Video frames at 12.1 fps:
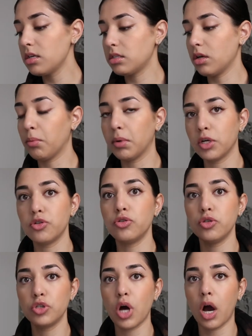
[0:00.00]
So I'm going
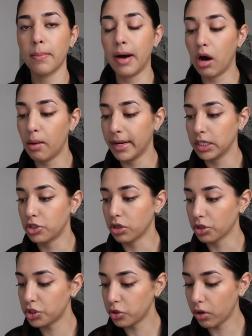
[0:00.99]
to talk about all my
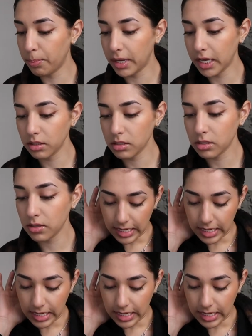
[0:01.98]
drugstore picks.